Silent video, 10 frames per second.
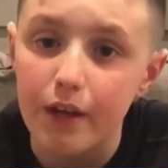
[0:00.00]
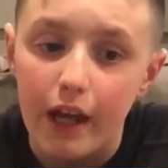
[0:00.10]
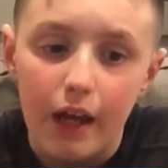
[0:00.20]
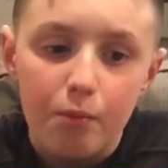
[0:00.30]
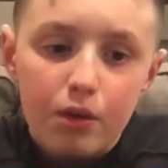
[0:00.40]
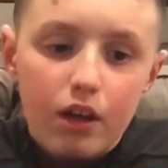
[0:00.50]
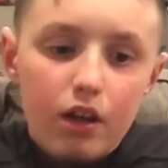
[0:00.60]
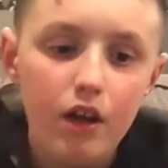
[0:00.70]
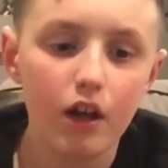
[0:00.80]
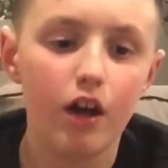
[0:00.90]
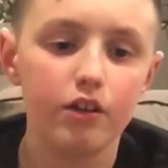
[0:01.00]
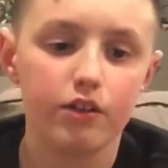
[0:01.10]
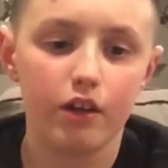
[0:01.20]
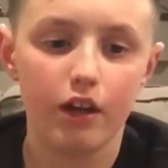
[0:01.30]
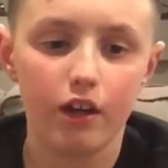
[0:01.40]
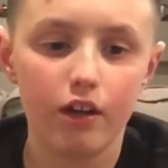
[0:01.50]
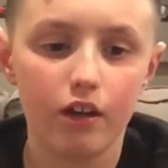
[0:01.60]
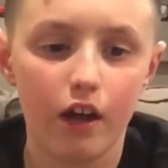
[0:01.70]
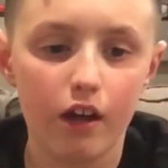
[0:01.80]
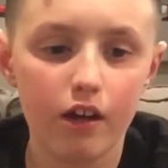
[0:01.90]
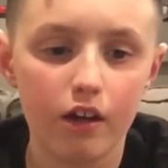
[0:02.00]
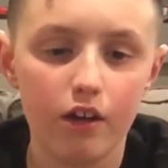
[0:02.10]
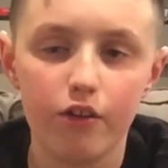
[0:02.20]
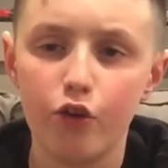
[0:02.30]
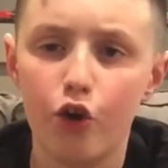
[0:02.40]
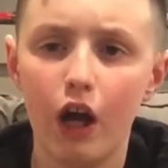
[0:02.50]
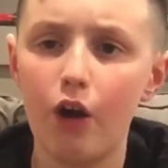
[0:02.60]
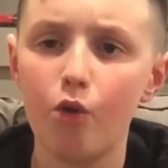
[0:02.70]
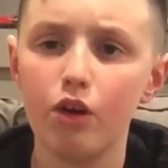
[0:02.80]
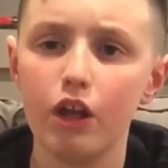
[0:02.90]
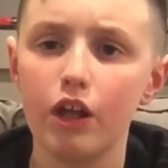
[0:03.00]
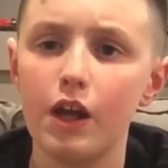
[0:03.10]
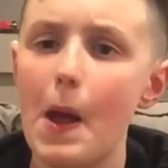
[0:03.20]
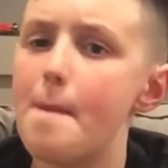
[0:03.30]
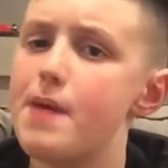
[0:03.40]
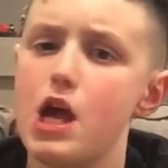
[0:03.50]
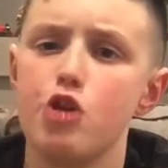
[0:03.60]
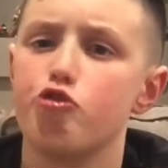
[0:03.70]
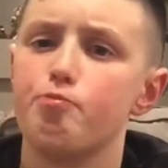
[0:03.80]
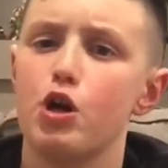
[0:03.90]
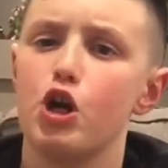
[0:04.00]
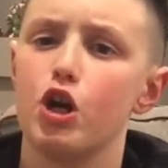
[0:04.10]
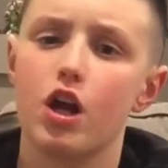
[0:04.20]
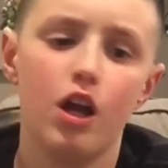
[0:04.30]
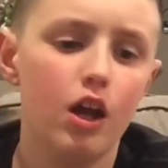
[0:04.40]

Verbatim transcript: game on Sunday night is held in Pittsburgh,